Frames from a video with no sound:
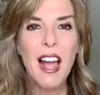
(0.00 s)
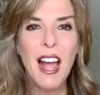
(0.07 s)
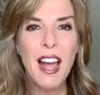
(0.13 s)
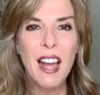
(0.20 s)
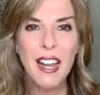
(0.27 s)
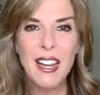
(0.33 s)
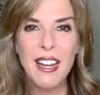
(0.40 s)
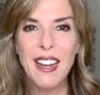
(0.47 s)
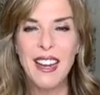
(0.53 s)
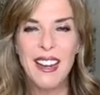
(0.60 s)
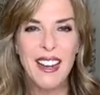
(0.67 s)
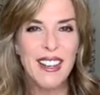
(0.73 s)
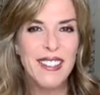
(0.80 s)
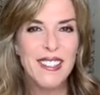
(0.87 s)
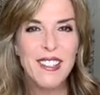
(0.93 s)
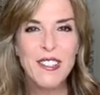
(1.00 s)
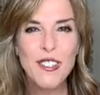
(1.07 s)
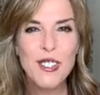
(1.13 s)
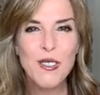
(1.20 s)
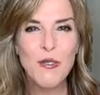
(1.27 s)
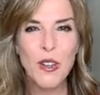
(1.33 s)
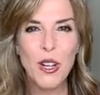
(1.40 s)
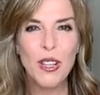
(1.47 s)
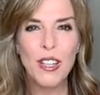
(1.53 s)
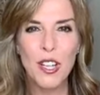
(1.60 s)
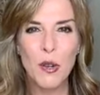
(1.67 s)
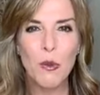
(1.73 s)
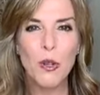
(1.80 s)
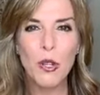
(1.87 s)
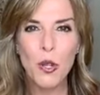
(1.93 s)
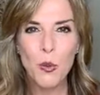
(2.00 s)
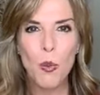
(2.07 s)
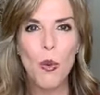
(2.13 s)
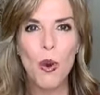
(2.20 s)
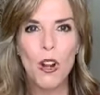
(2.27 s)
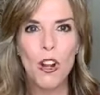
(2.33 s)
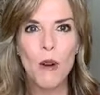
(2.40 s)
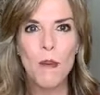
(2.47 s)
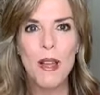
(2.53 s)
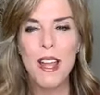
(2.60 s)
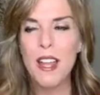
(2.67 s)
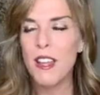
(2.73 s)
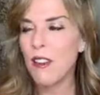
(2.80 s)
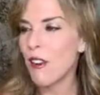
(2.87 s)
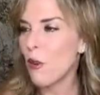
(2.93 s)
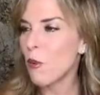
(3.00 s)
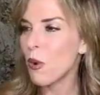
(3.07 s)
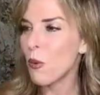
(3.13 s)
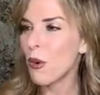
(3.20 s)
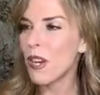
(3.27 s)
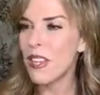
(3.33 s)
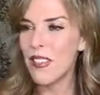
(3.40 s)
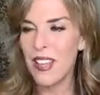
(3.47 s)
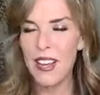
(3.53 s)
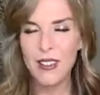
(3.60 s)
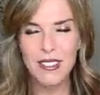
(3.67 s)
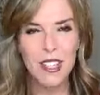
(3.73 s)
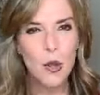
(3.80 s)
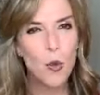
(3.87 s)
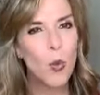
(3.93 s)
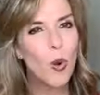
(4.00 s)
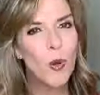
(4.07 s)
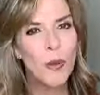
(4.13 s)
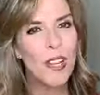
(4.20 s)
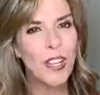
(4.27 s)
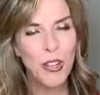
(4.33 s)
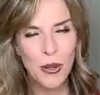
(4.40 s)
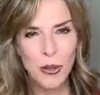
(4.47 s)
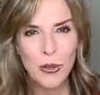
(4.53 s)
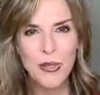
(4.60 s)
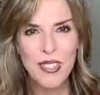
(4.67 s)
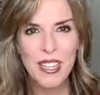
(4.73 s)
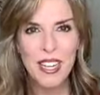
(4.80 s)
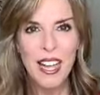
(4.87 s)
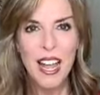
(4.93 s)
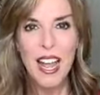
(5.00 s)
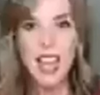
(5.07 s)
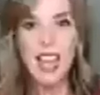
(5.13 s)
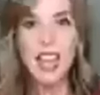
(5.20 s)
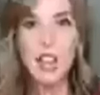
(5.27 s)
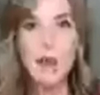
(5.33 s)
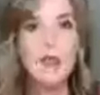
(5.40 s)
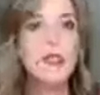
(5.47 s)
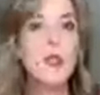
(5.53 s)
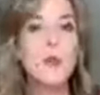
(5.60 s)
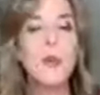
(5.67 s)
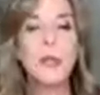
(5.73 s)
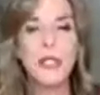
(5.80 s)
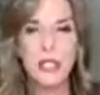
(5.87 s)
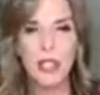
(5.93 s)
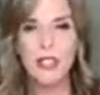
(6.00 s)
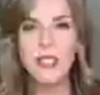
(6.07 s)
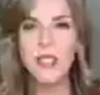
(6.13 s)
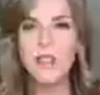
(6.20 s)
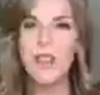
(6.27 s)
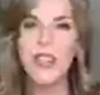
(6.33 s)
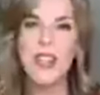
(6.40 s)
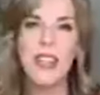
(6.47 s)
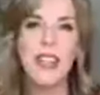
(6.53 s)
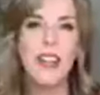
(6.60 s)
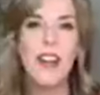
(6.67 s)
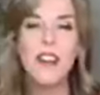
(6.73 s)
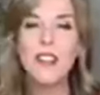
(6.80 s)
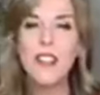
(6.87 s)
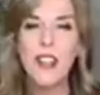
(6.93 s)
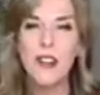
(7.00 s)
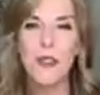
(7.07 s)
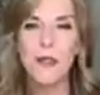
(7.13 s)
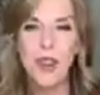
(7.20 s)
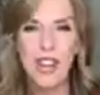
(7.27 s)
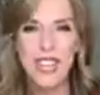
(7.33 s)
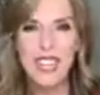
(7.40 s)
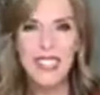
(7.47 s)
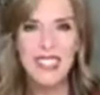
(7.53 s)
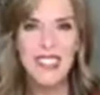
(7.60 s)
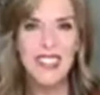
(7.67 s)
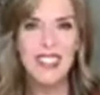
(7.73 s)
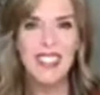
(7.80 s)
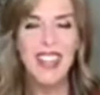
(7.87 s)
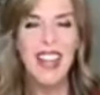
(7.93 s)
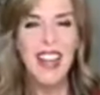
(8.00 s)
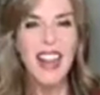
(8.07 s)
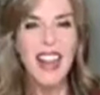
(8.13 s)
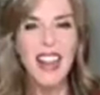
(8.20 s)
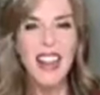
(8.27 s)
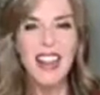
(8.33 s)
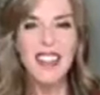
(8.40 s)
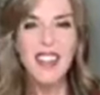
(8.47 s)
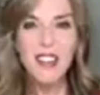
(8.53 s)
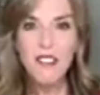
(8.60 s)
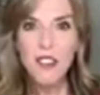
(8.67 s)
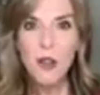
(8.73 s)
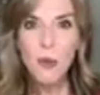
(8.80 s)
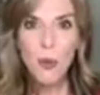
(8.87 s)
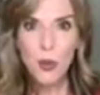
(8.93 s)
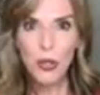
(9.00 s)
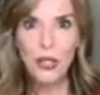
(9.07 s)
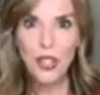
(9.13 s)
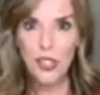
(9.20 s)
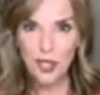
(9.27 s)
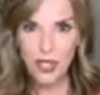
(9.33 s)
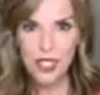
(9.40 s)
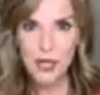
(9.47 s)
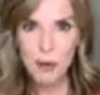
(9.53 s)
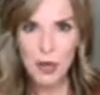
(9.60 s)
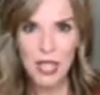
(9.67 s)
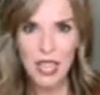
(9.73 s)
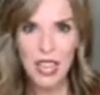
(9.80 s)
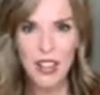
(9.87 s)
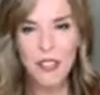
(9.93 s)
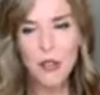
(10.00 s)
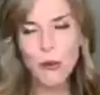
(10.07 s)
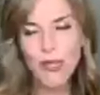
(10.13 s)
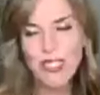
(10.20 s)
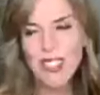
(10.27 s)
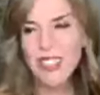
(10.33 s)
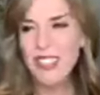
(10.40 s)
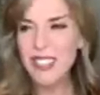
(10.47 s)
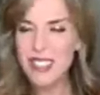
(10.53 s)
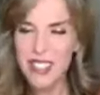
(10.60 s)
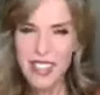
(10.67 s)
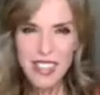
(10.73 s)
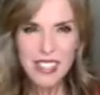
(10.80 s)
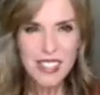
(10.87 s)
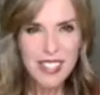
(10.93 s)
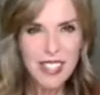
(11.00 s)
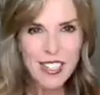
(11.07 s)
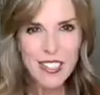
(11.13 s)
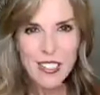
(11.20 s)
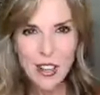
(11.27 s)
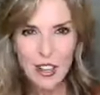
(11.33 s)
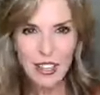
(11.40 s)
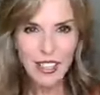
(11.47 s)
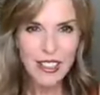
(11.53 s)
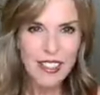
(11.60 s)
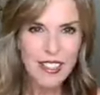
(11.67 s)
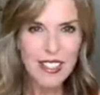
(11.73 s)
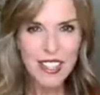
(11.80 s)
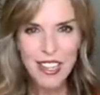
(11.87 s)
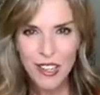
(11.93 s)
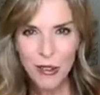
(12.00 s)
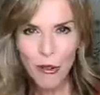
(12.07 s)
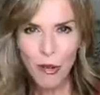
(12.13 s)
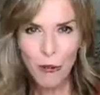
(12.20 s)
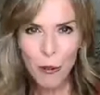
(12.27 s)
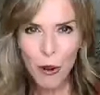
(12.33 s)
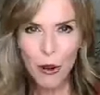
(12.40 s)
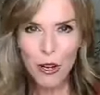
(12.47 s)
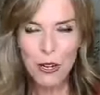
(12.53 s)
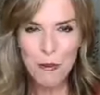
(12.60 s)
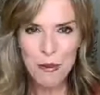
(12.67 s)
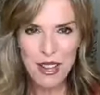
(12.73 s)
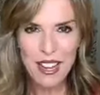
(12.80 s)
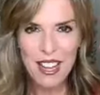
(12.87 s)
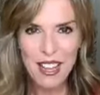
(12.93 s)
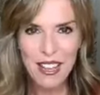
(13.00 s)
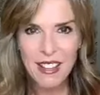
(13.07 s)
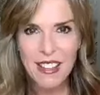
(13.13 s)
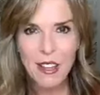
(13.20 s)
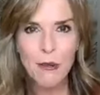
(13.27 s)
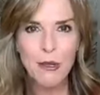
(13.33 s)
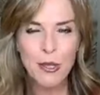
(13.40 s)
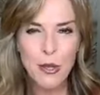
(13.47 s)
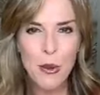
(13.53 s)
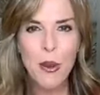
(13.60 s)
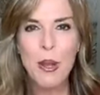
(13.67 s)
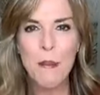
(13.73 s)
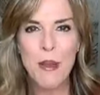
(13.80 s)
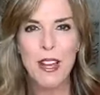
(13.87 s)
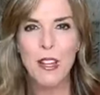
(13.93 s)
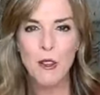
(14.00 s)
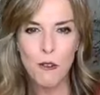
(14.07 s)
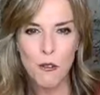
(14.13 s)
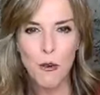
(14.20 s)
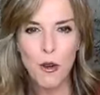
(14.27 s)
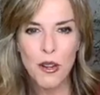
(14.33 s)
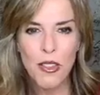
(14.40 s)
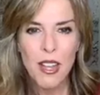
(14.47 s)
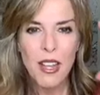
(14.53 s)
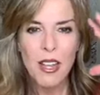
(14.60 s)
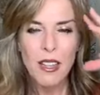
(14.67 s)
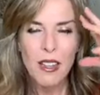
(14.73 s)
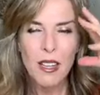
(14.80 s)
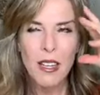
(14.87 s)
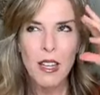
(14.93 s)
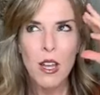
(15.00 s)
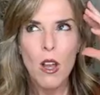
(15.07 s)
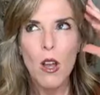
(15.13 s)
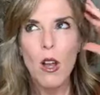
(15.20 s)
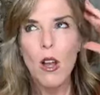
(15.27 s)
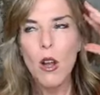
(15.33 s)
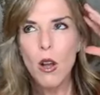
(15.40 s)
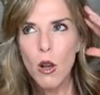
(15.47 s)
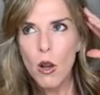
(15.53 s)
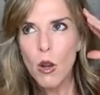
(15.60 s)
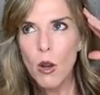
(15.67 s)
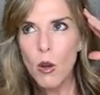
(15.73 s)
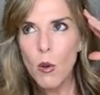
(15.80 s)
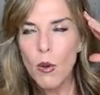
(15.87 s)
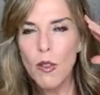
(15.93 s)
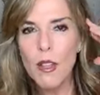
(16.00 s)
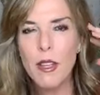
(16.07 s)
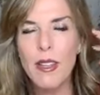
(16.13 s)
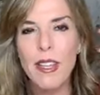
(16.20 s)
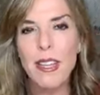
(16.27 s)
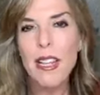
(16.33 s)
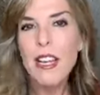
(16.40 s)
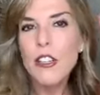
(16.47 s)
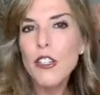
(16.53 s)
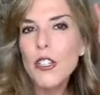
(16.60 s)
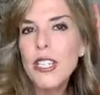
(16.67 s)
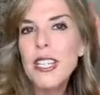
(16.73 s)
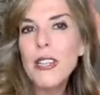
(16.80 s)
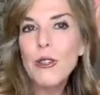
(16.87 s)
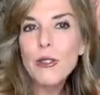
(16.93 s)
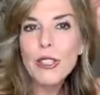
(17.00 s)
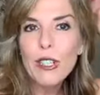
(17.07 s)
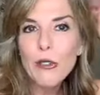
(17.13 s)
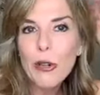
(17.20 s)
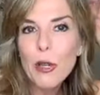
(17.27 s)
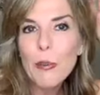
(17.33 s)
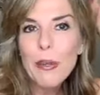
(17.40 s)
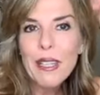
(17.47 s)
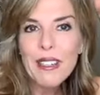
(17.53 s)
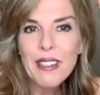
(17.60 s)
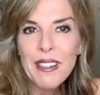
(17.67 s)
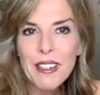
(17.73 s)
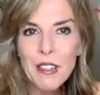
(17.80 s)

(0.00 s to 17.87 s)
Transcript: I guess it just felt like really warm and we were in the house like warm like cozy and I was so productive and I got a lot of writing done and that felt really good to me. And there was like this seesaw, like this teetering part in my head that was going back and forth, like, oh, like, should guilt creep in?